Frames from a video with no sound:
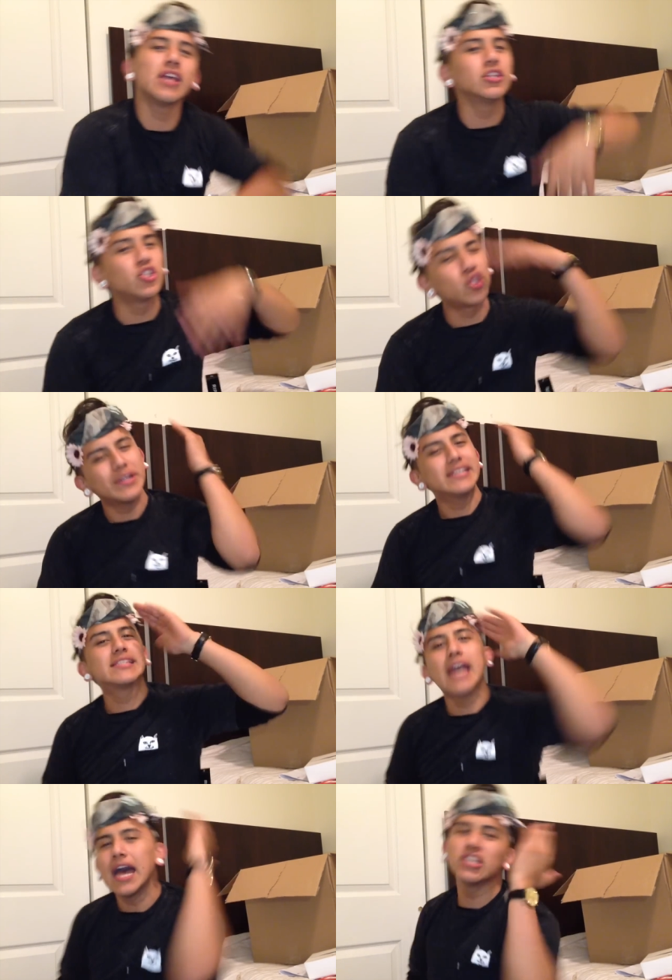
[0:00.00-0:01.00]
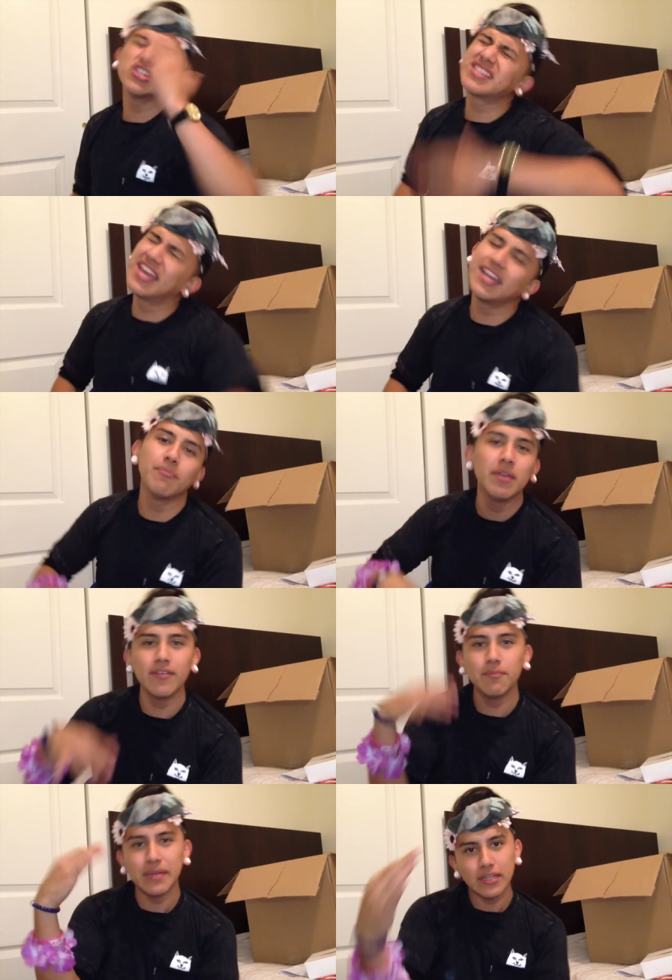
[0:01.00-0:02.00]
on the street sign. Just kidding,
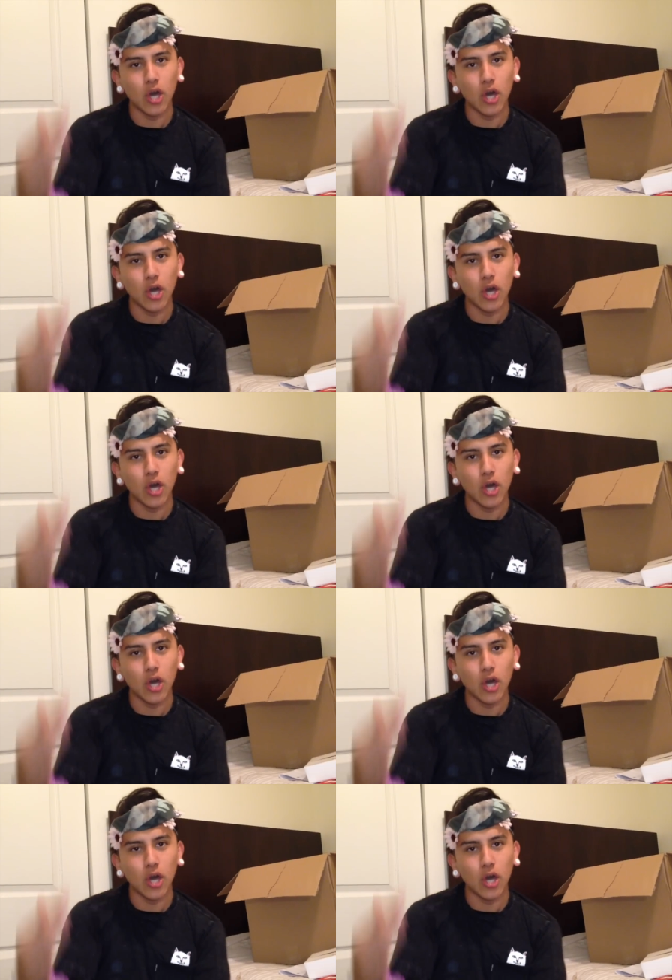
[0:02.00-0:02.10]
PvP